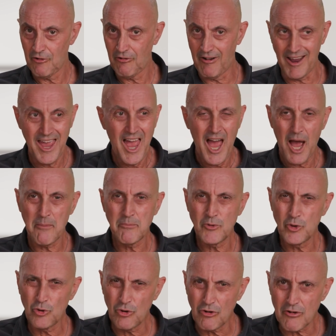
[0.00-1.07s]
Right? I'm
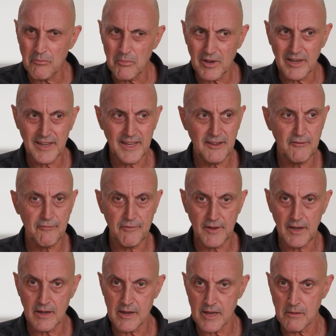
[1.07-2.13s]
normally
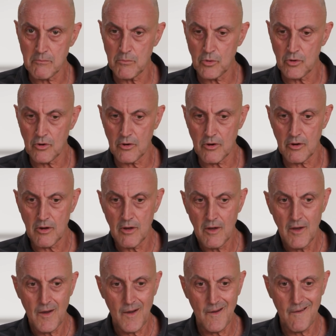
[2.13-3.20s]
feeling more
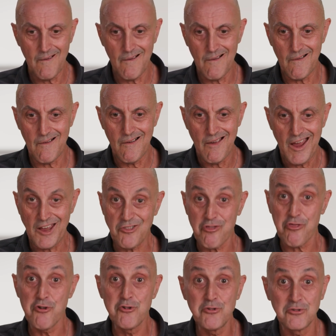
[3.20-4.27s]

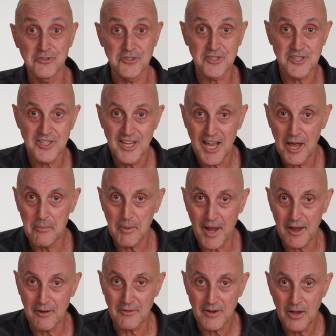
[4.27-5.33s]
enthused
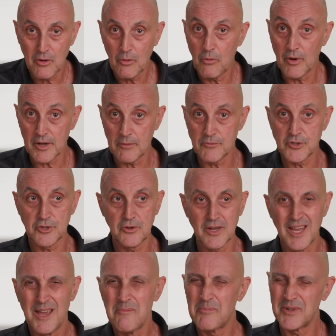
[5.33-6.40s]
about what I'm doing,
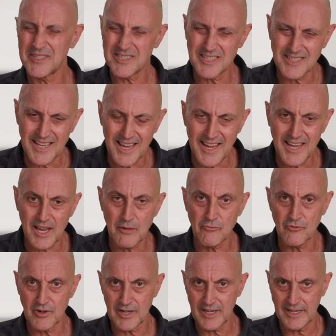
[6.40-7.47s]
but today I'm
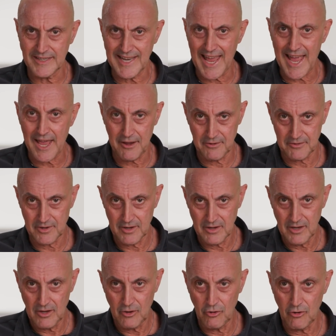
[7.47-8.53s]
really down.
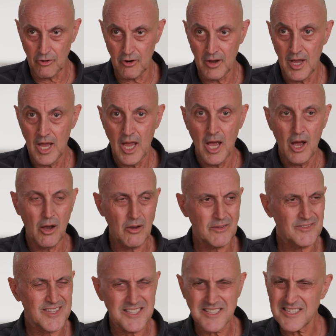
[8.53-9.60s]
Or
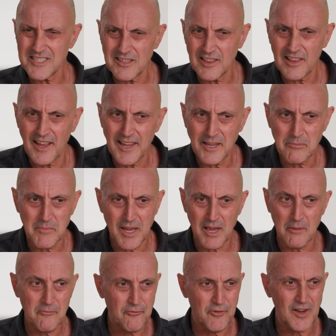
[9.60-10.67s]
this isn't like me.
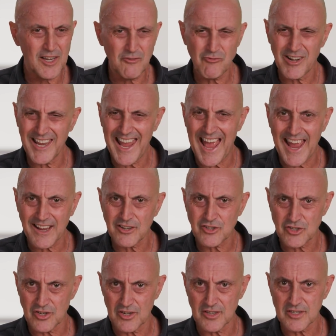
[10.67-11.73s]
I'm feeling really
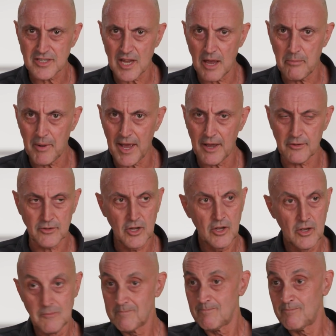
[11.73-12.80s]
anxious about
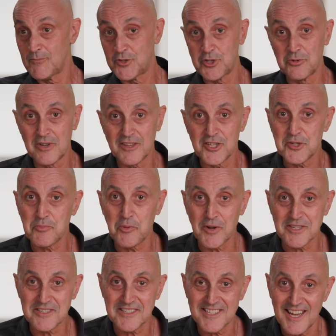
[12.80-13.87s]
doing this
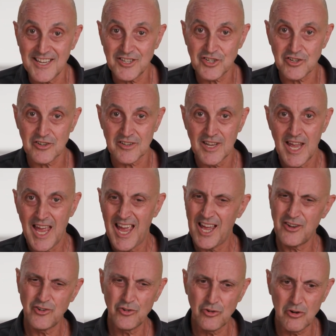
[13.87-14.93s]
presentation,
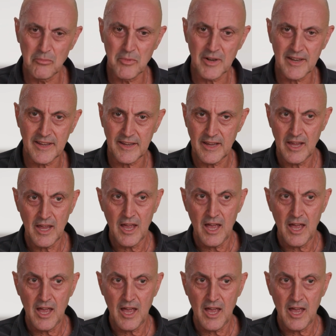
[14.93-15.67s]
and normally